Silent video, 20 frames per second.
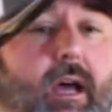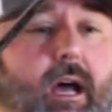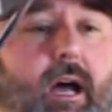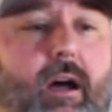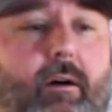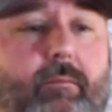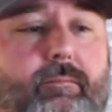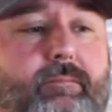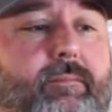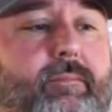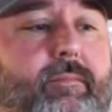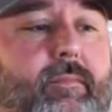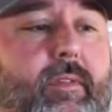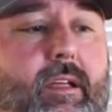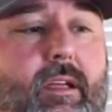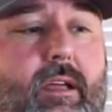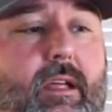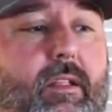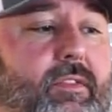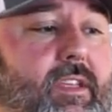um,
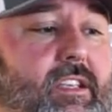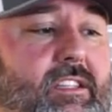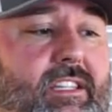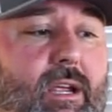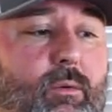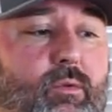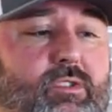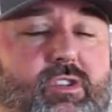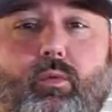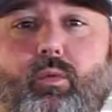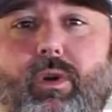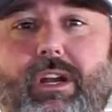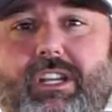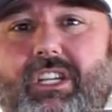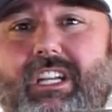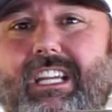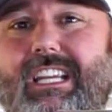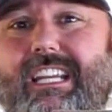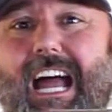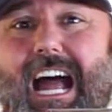this thing was
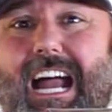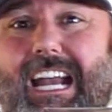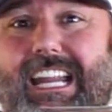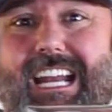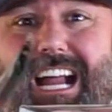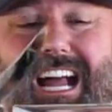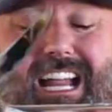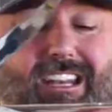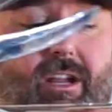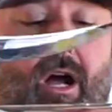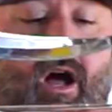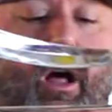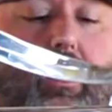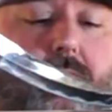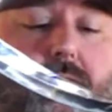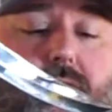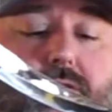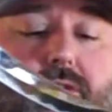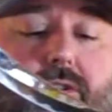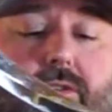originally
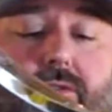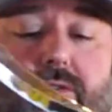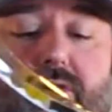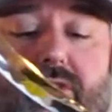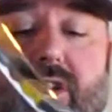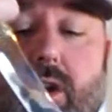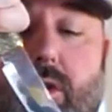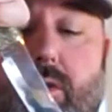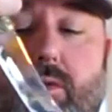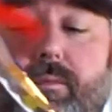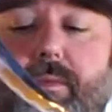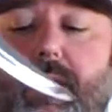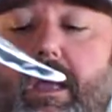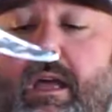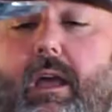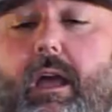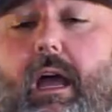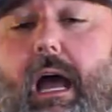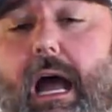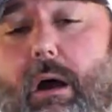$99. So
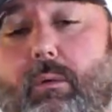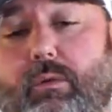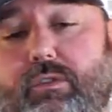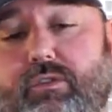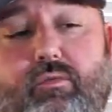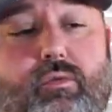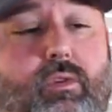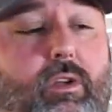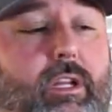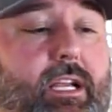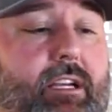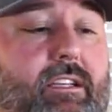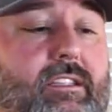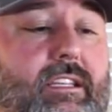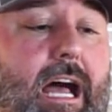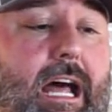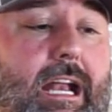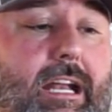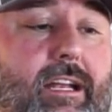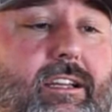I was really
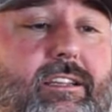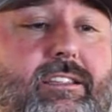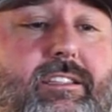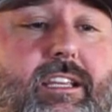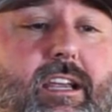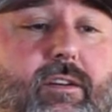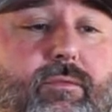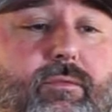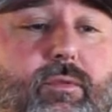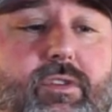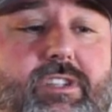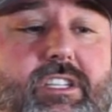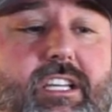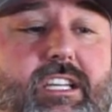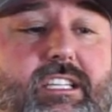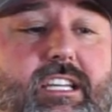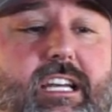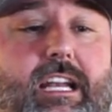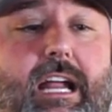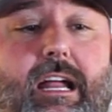excited to see it for
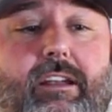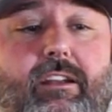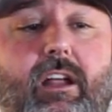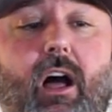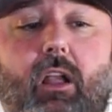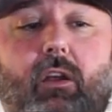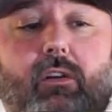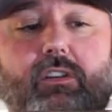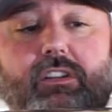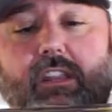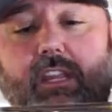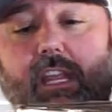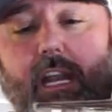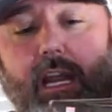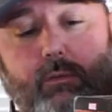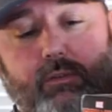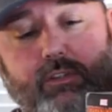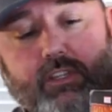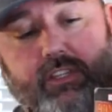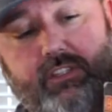$69, and then
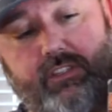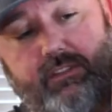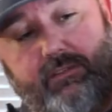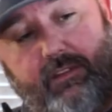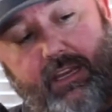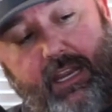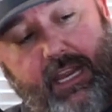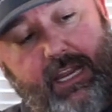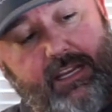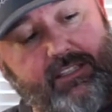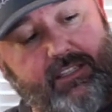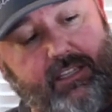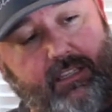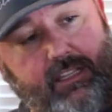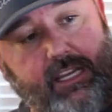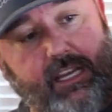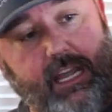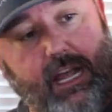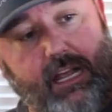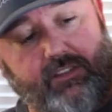I just
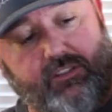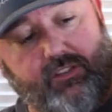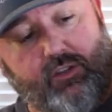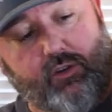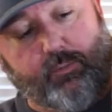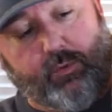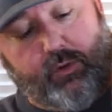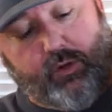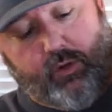instantly got super